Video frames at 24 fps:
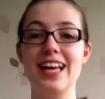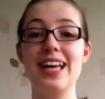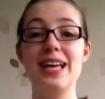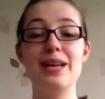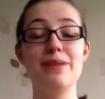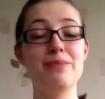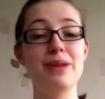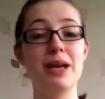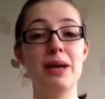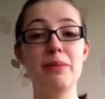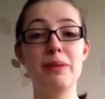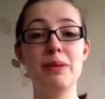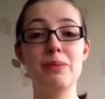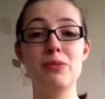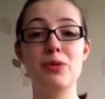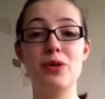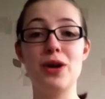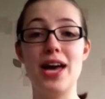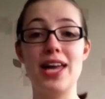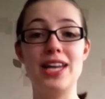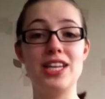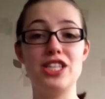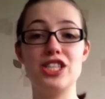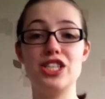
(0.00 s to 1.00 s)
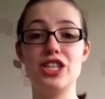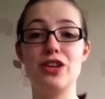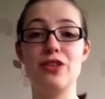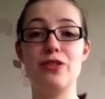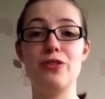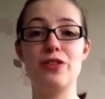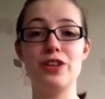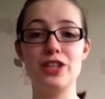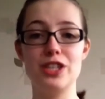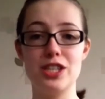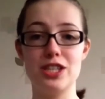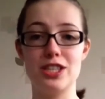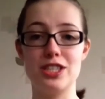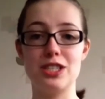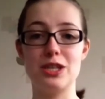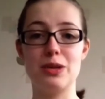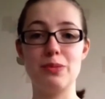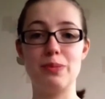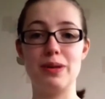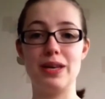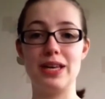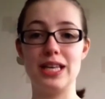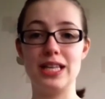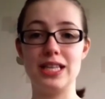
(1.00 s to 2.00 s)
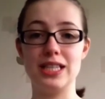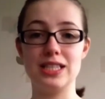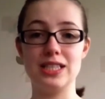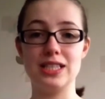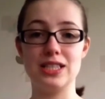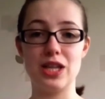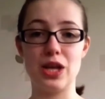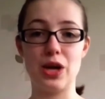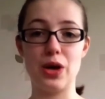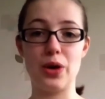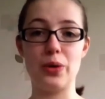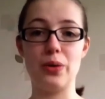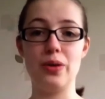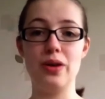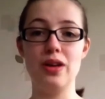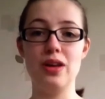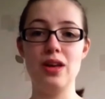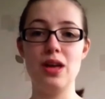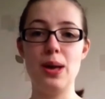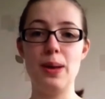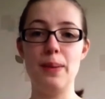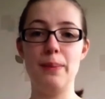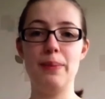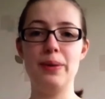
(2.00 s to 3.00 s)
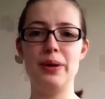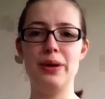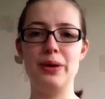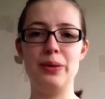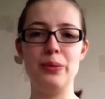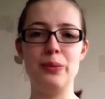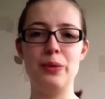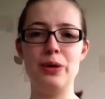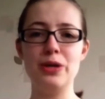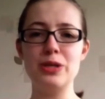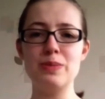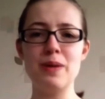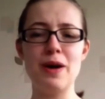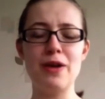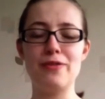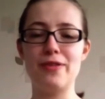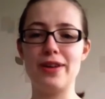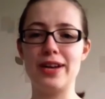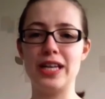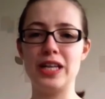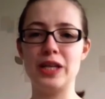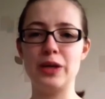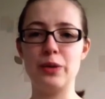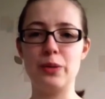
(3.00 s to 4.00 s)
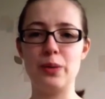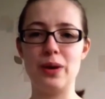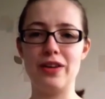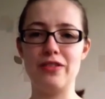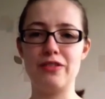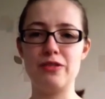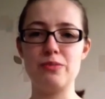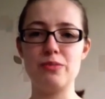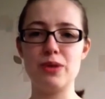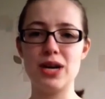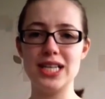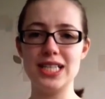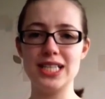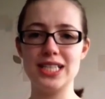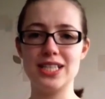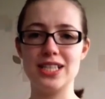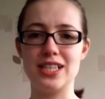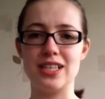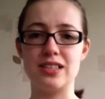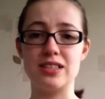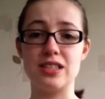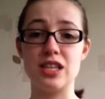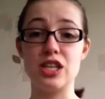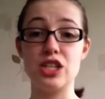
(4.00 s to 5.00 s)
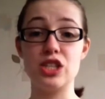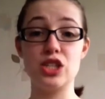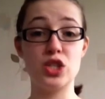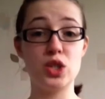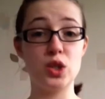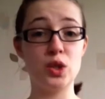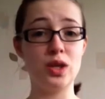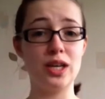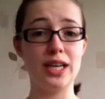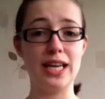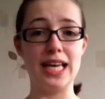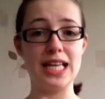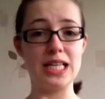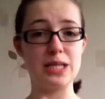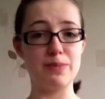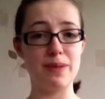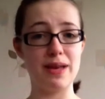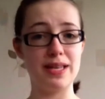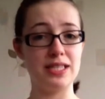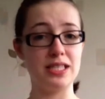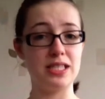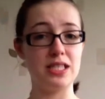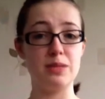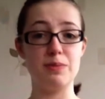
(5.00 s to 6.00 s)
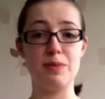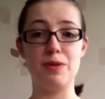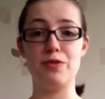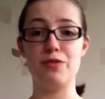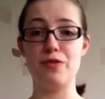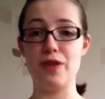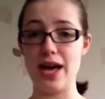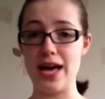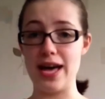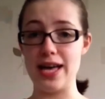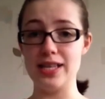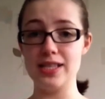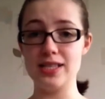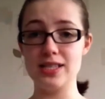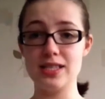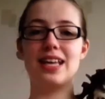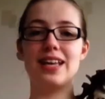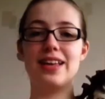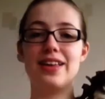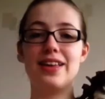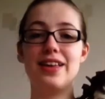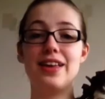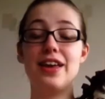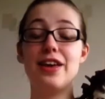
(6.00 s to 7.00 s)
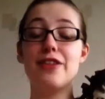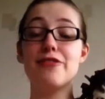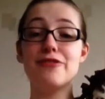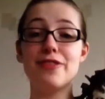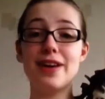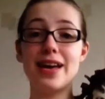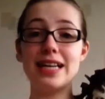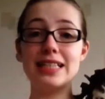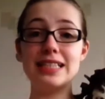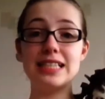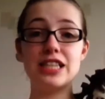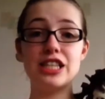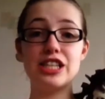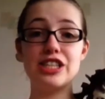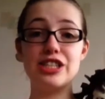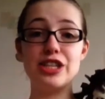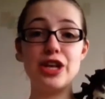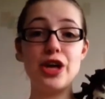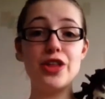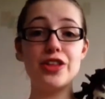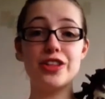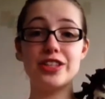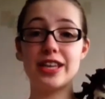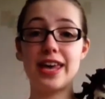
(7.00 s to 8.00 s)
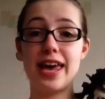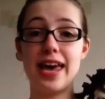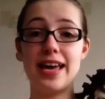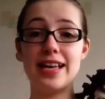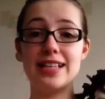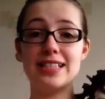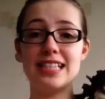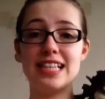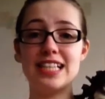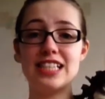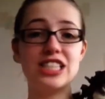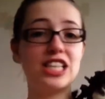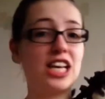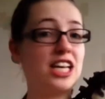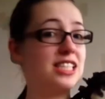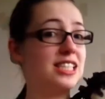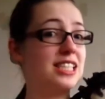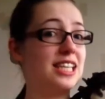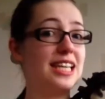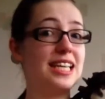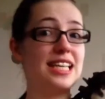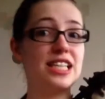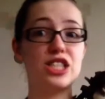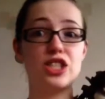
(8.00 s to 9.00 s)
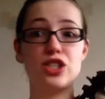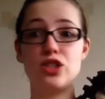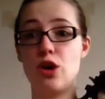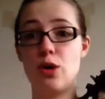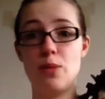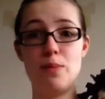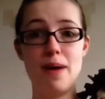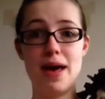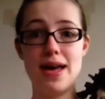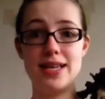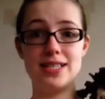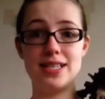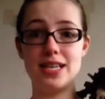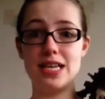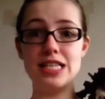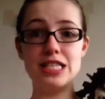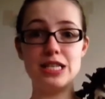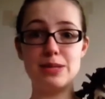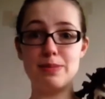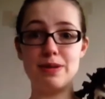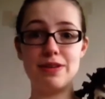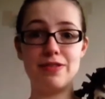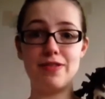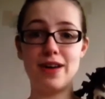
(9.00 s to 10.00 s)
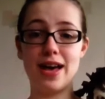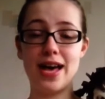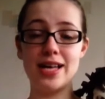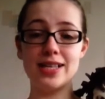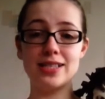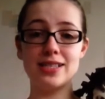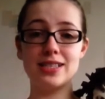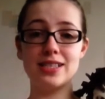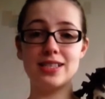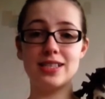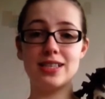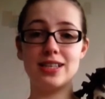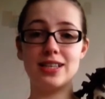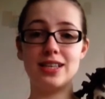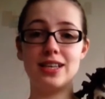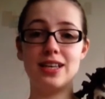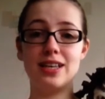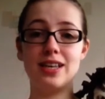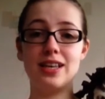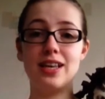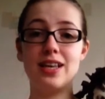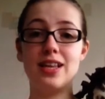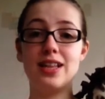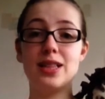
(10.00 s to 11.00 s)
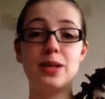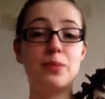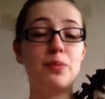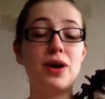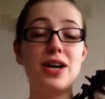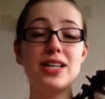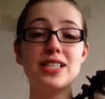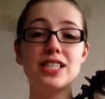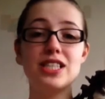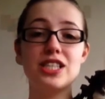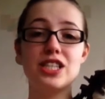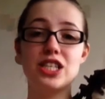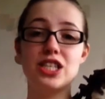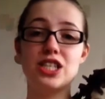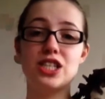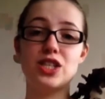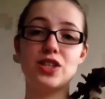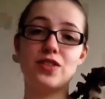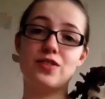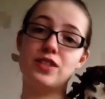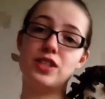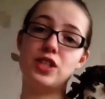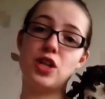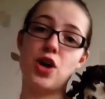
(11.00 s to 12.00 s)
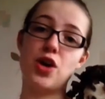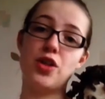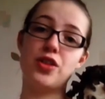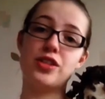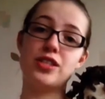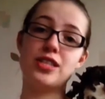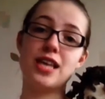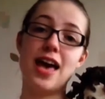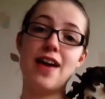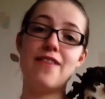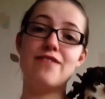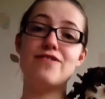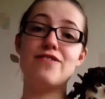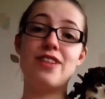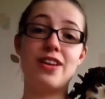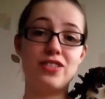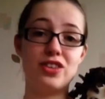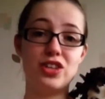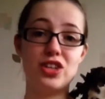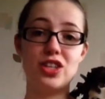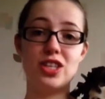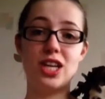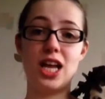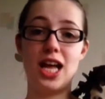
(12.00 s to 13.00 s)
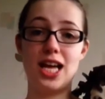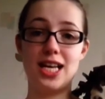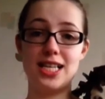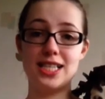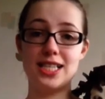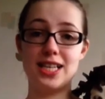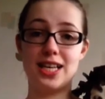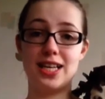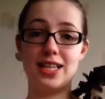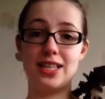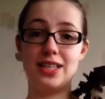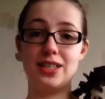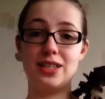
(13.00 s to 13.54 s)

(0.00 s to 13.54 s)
It may be more energy efficient to be slow, but what about running away from predators? Surely it's better to be fast. In fact, in the sloth's case, it certainly is not better to be fast. The predators of sloths have very good eyesight.